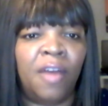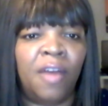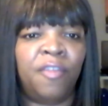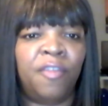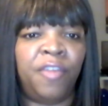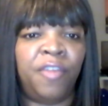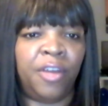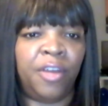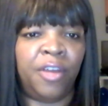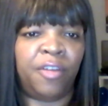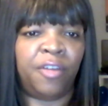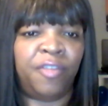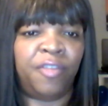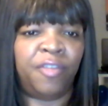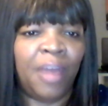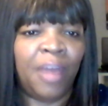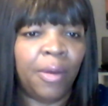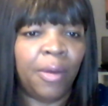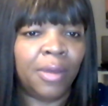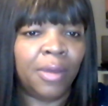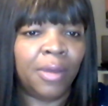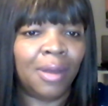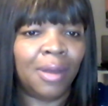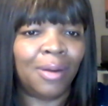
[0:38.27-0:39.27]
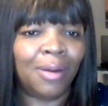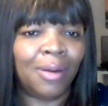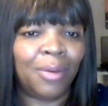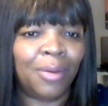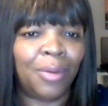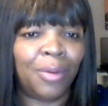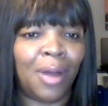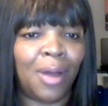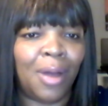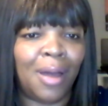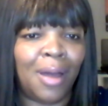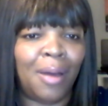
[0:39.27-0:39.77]
fear of
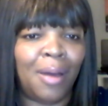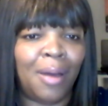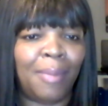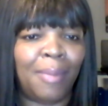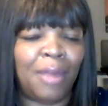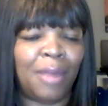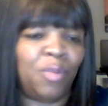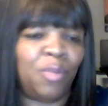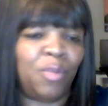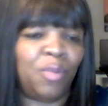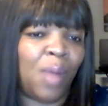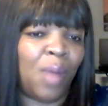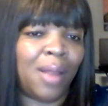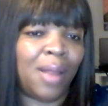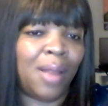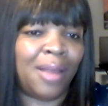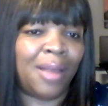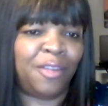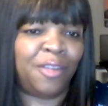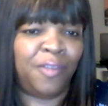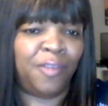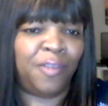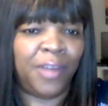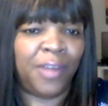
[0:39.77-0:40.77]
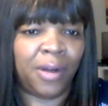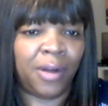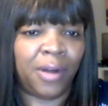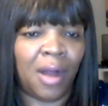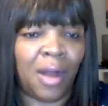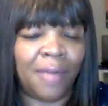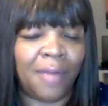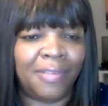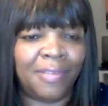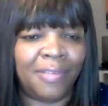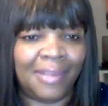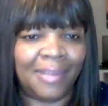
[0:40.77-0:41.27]
failure, as well as fear
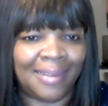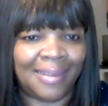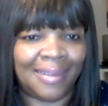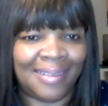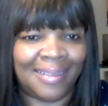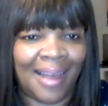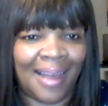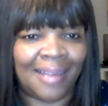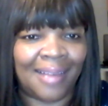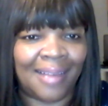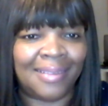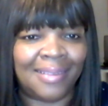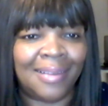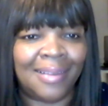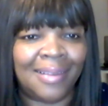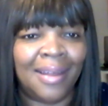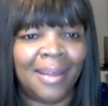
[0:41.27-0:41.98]
of success?